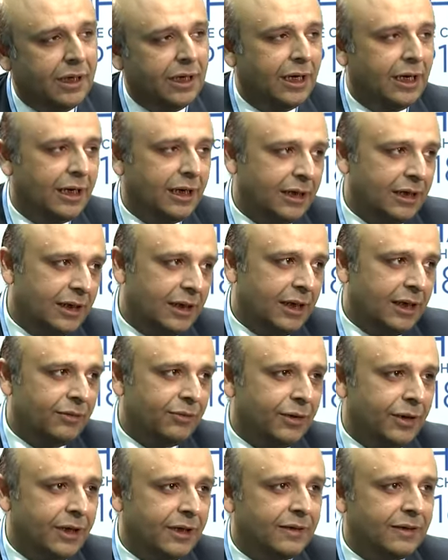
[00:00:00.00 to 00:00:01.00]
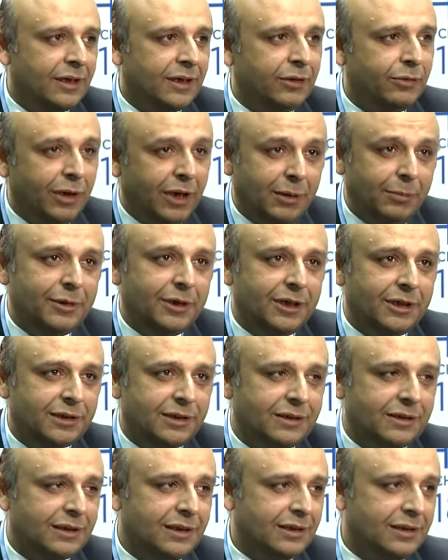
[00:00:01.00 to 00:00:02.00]
And as far as the developed
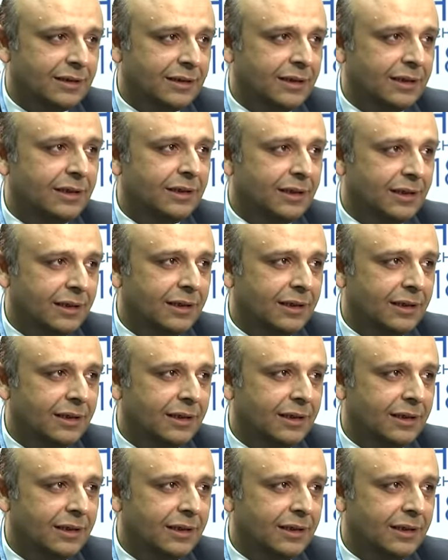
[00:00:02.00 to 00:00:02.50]
nations are concerned,